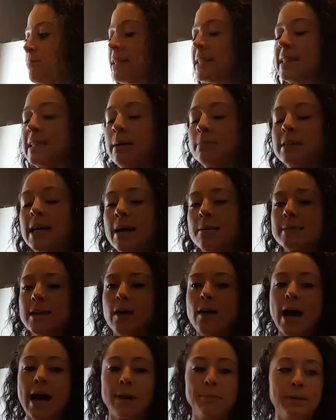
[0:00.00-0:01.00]
Sometimes
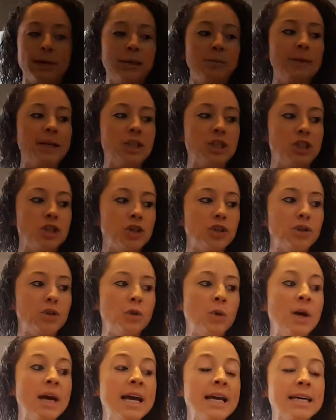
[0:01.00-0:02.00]
I'll add
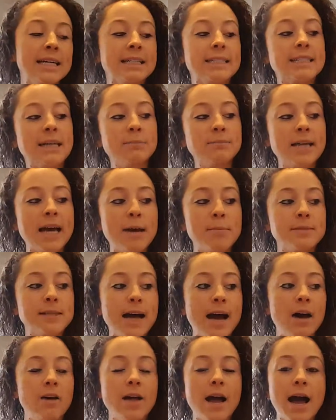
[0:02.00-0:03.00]
PB2 and sometimes
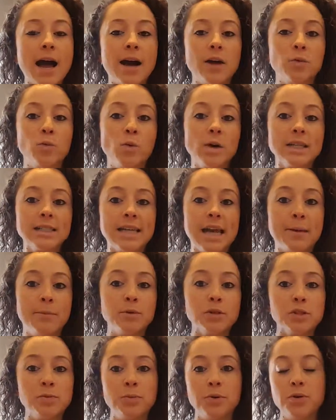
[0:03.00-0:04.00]
I'll add one
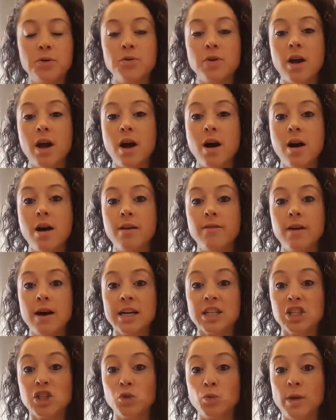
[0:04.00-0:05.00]
tablespoon of
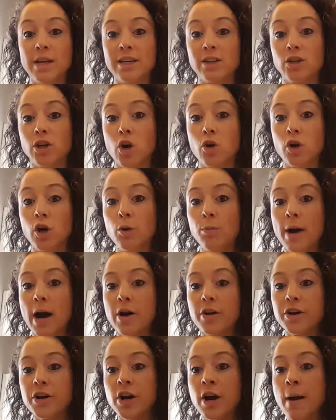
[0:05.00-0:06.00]
unsweetened cocoa
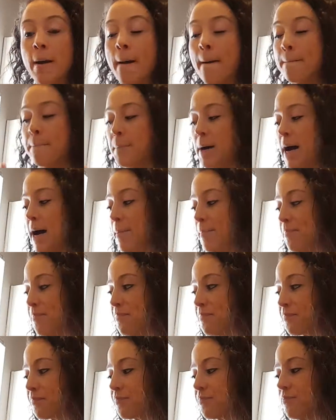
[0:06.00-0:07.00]
powder, but
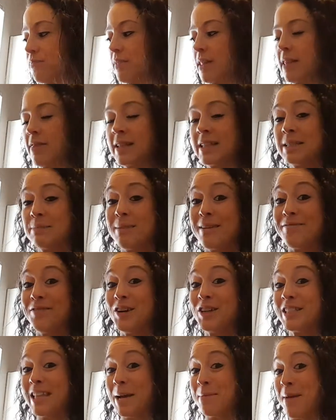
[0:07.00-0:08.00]
this is my
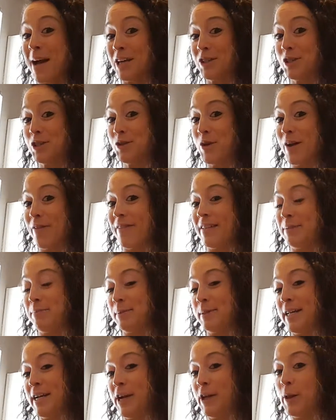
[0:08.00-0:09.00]
first time actually trying this
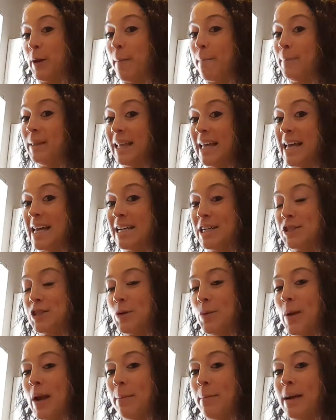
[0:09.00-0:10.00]
particular blend.
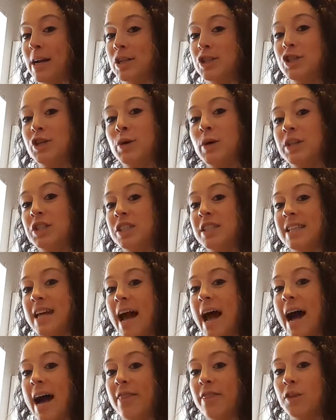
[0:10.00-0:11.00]
So what I'm gonna do is just
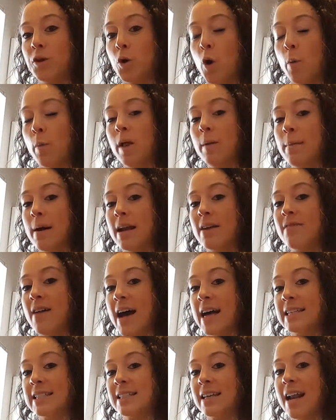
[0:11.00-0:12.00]
add the normal amount of
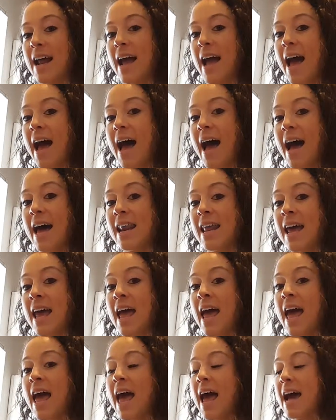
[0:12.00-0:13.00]
ice that I add
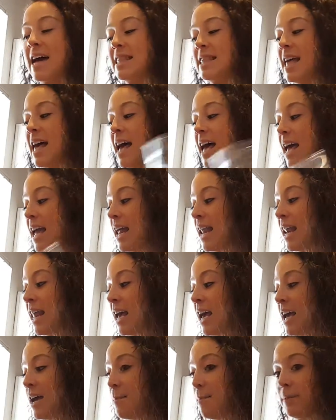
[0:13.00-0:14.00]
and
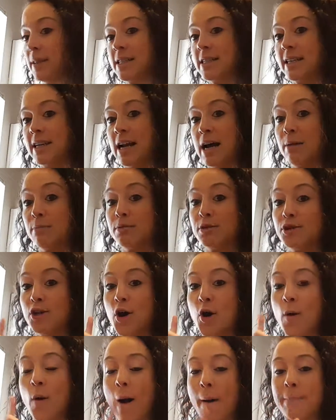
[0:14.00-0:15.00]
then blend it up.
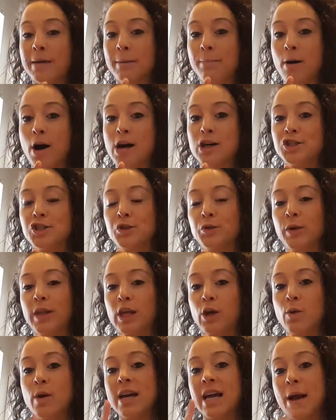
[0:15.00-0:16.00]
So I'm gonna pause you really
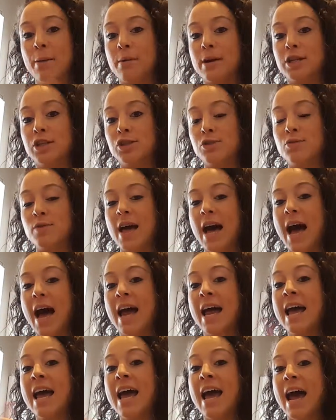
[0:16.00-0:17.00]
quick, I'm gonna do
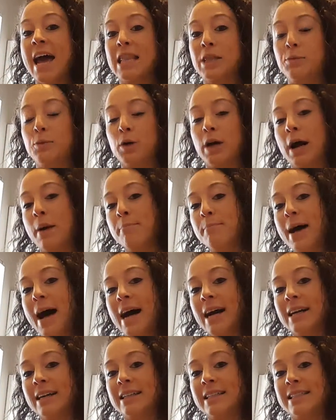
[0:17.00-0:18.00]
that, and then we'll come
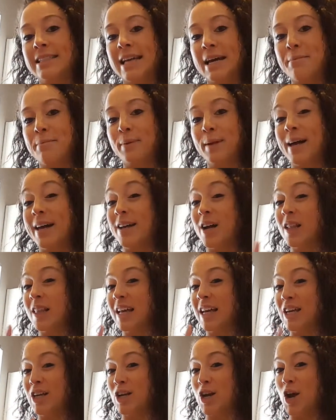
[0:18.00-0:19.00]
back and sample it and I'll
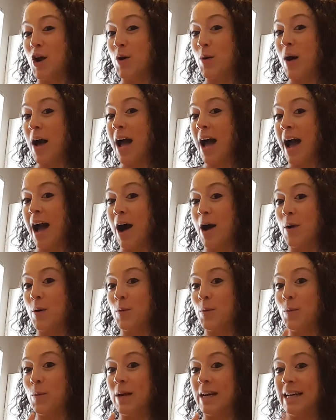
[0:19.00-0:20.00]
let you know how
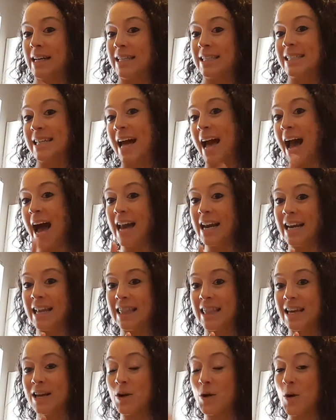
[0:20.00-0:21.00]
we need to add
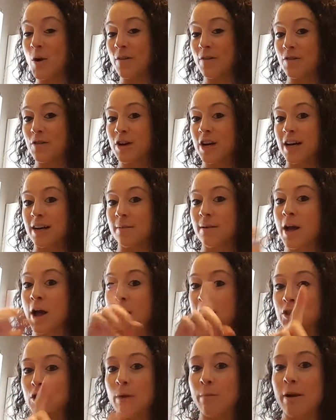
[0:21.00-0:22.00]
anything or if we're good.
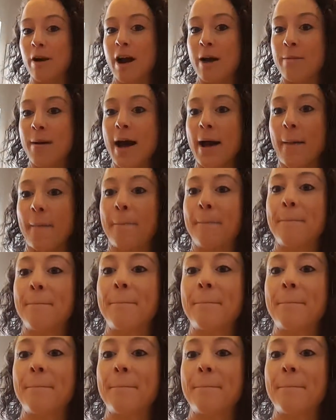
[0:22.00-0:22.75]
So I'll be right back.